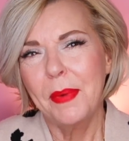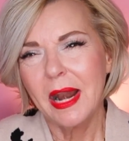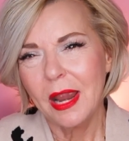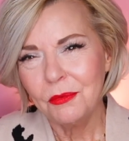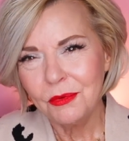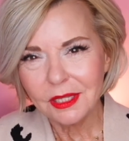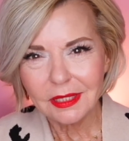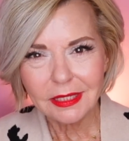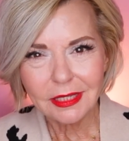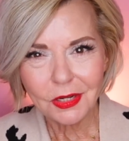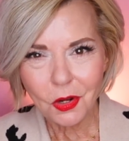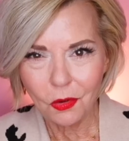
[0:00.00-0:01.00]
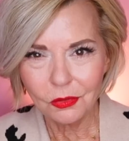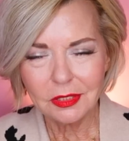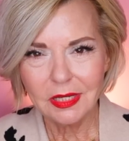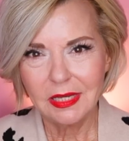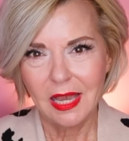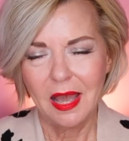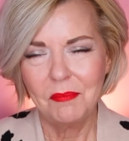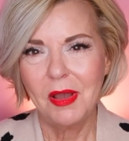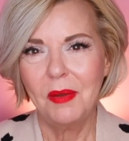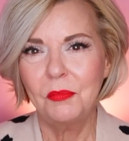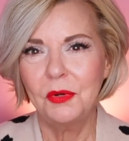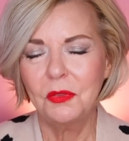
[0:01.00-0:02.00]
but I really could only come
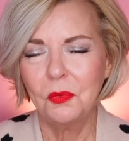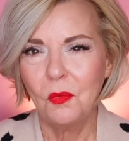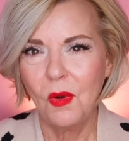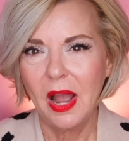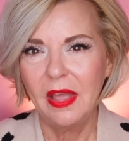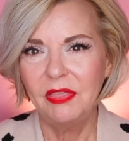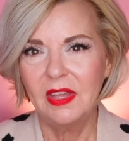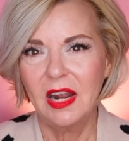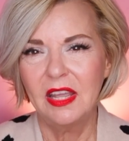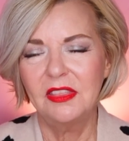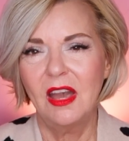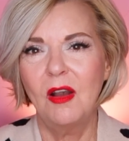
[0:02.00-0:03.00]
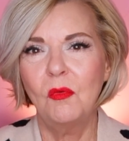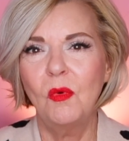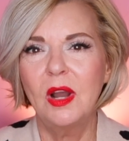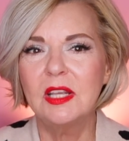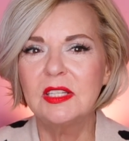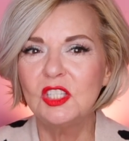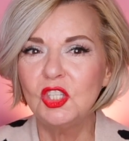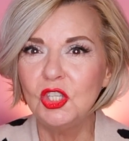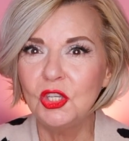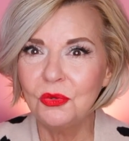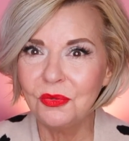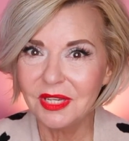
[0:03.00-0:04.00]
up with one that I thought was
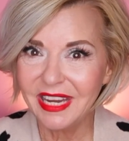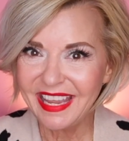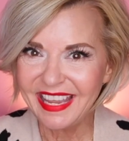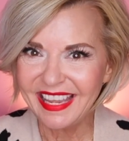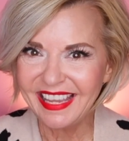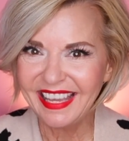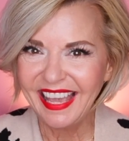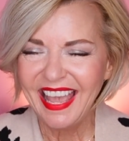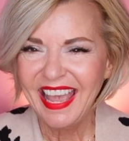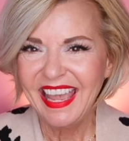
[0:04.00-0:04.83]
unique